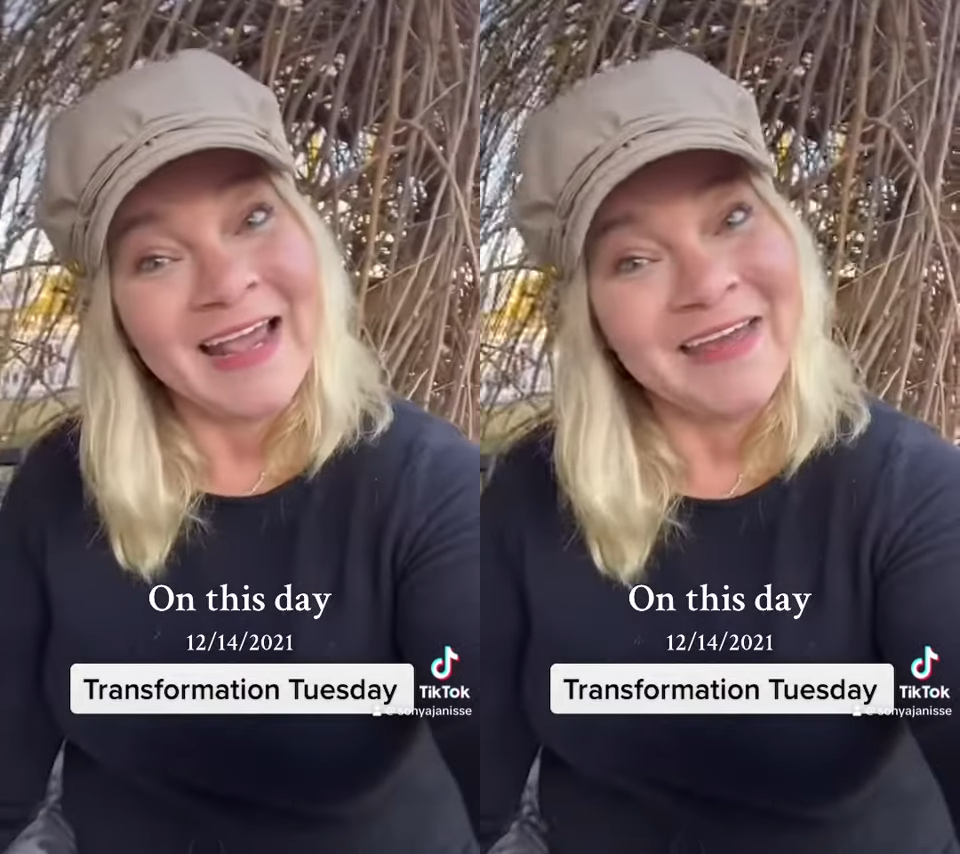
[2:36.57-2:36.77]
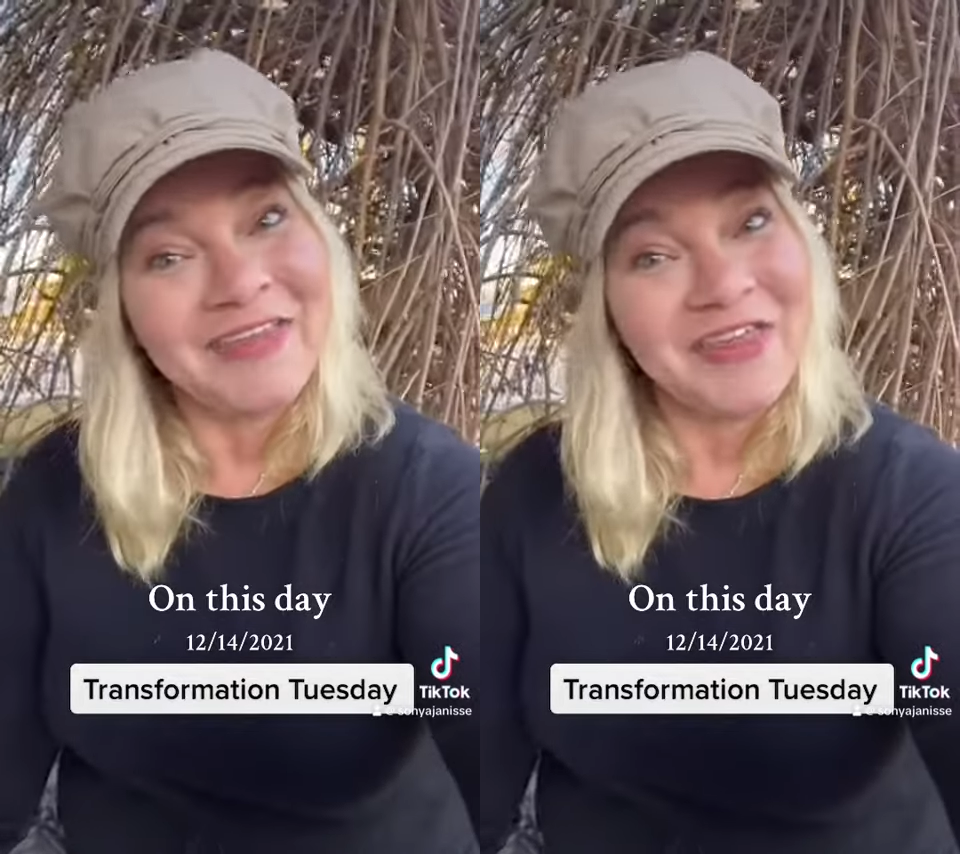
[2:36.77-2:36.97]

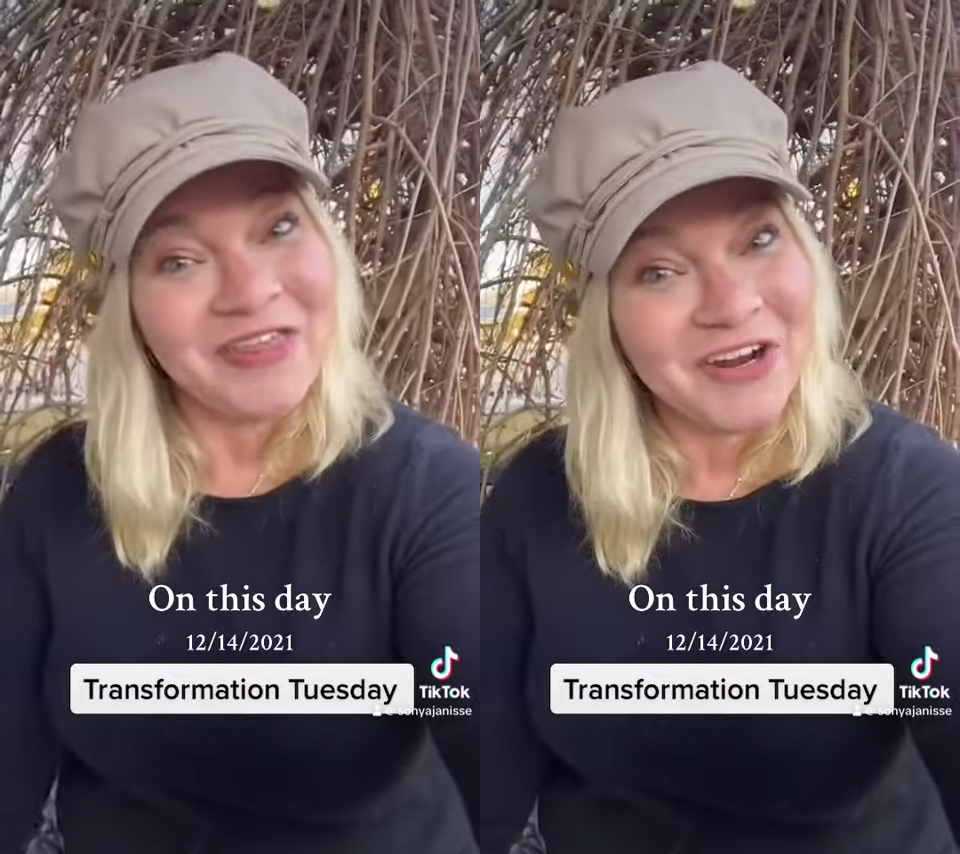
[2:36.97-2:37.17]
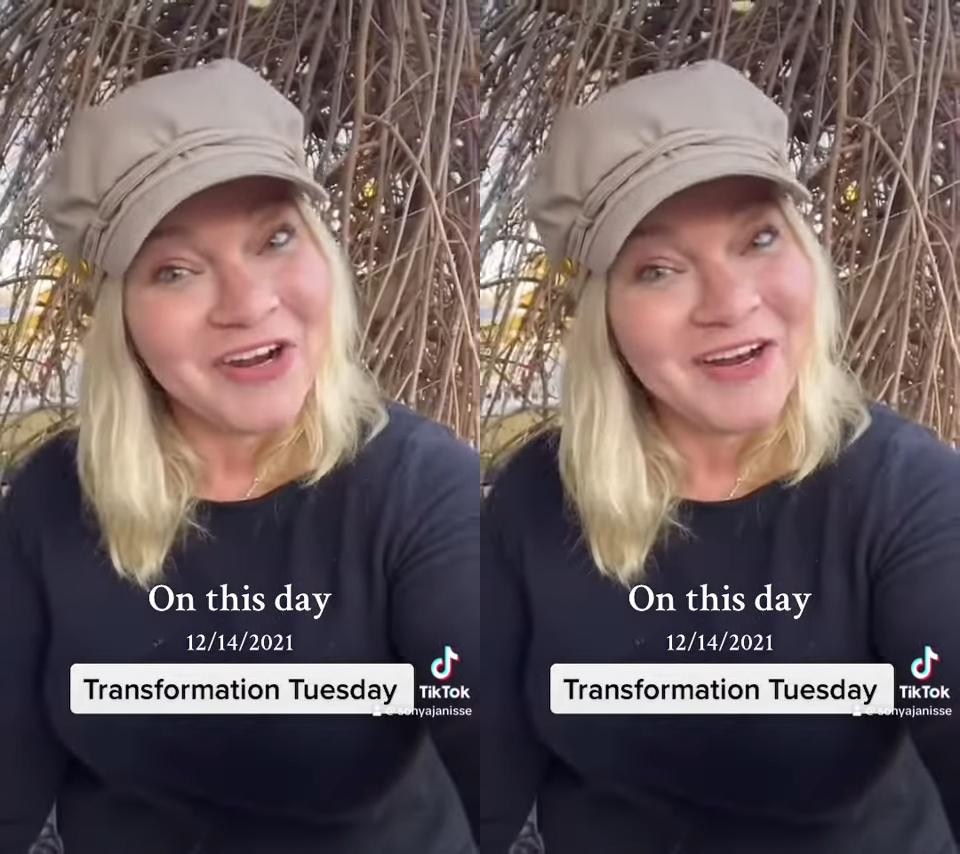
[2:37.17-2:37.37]
And the
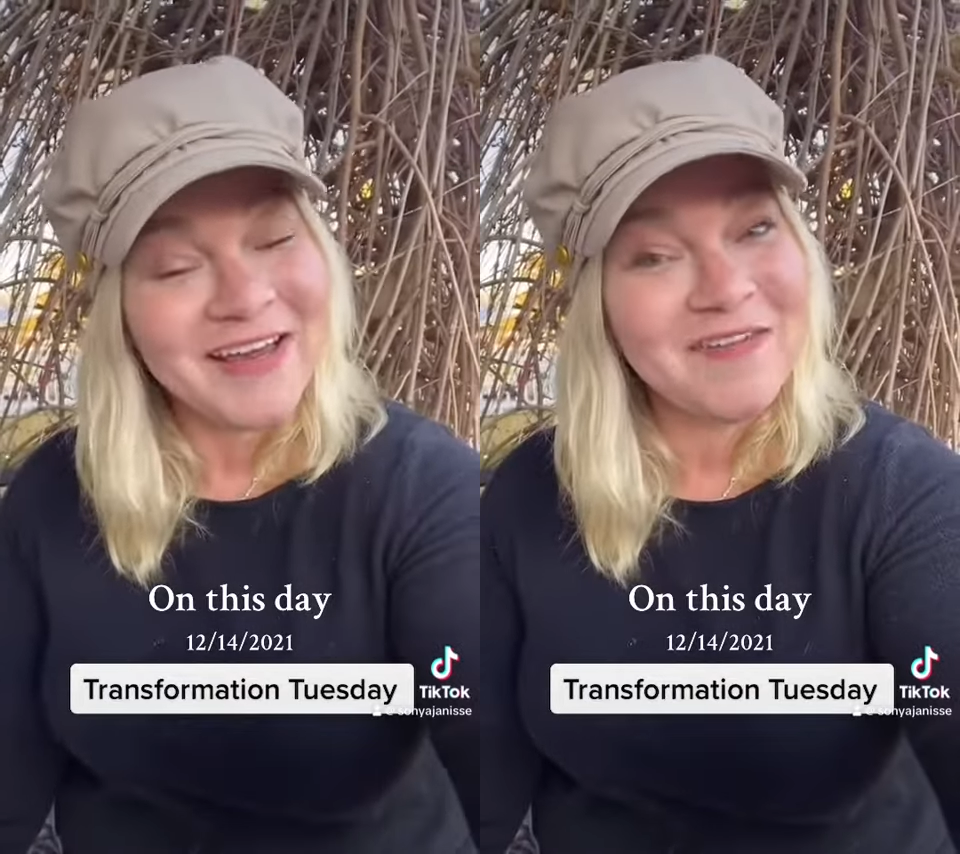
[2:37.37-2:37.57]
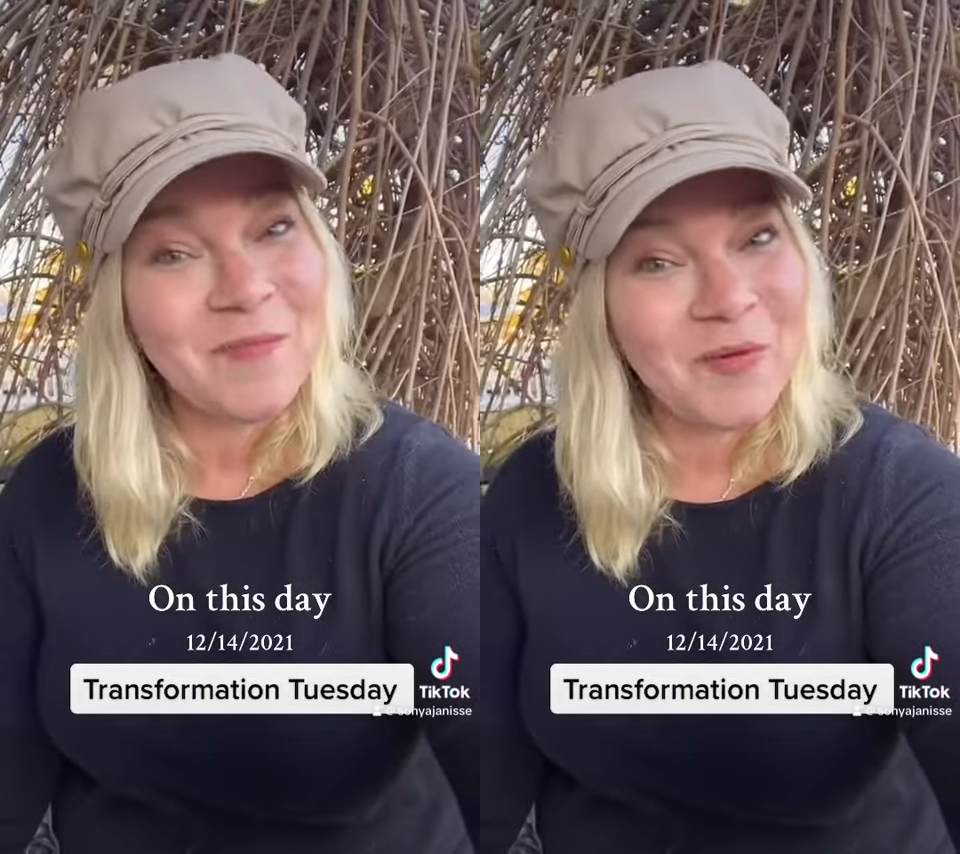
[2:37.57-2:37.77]
third
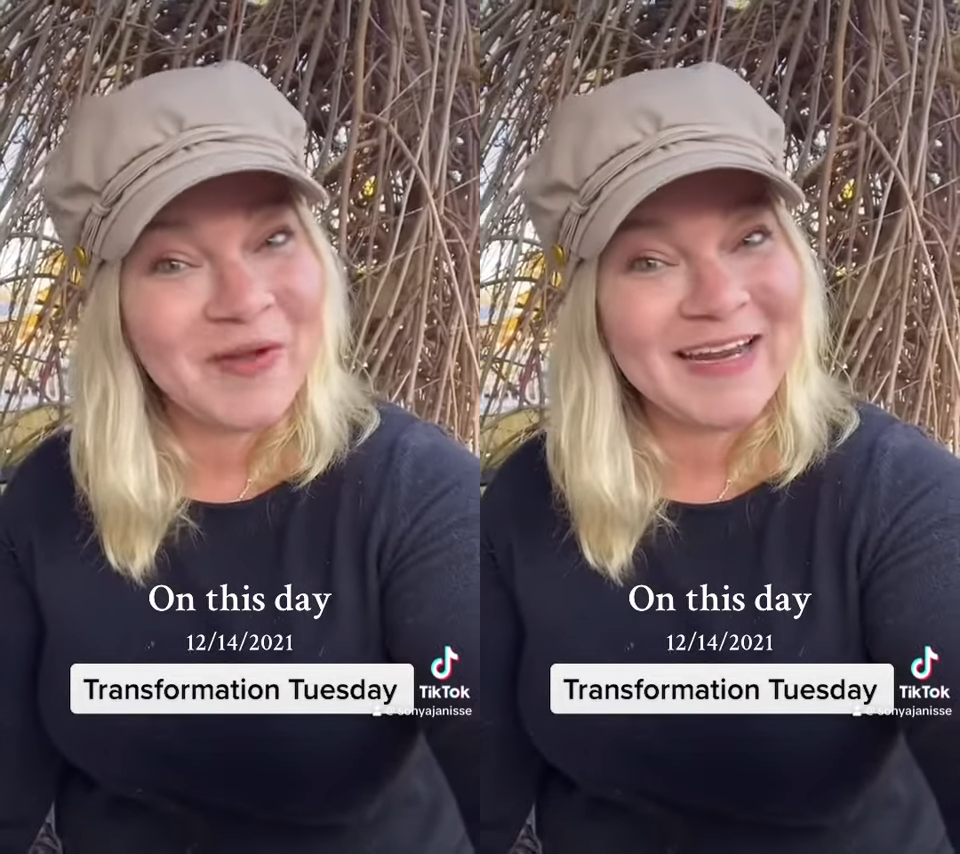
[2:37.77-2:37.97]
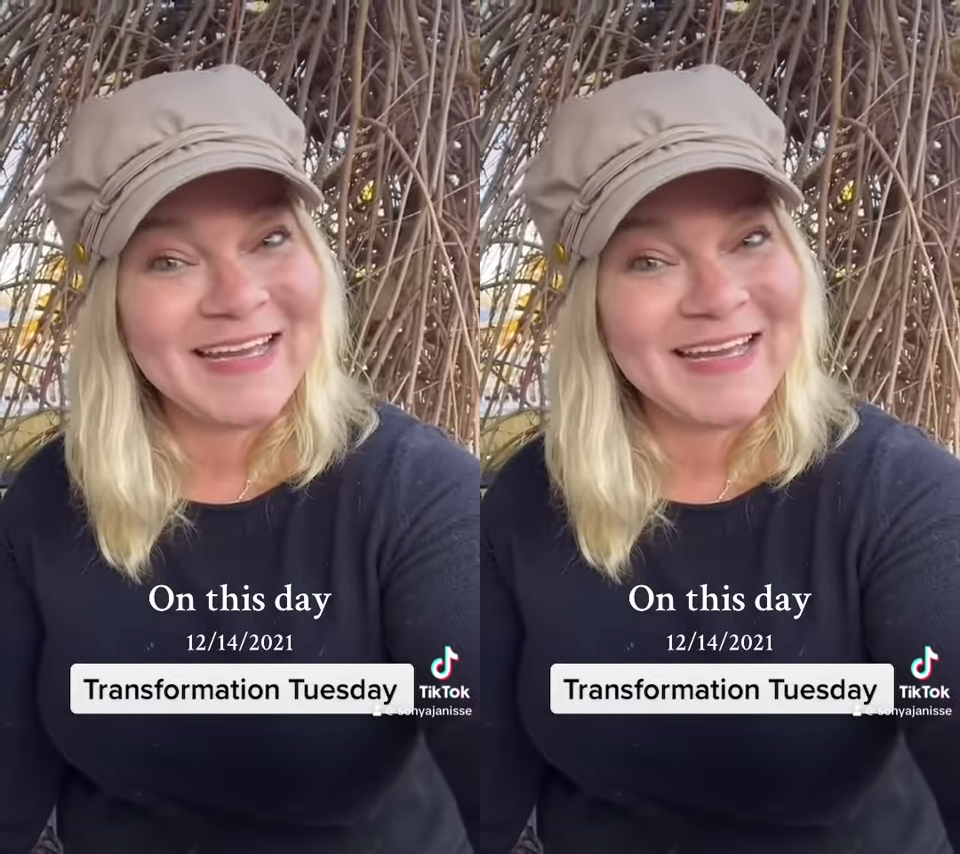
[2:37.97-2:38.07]
point